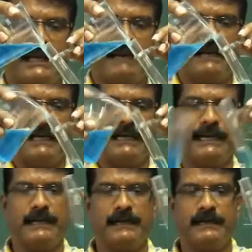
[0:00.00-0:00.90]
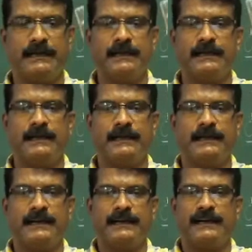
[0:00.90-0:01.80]
have taken.
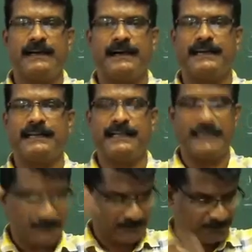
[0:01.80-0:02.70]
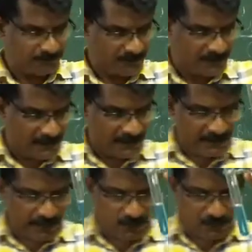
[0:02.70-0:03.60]
Are you clear?
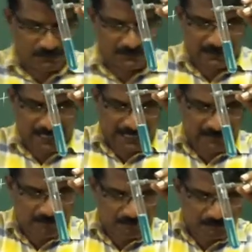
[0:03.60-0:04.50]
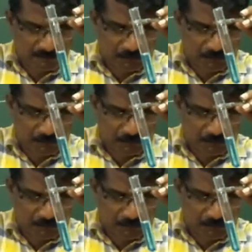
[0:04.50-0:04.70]
Now see, I am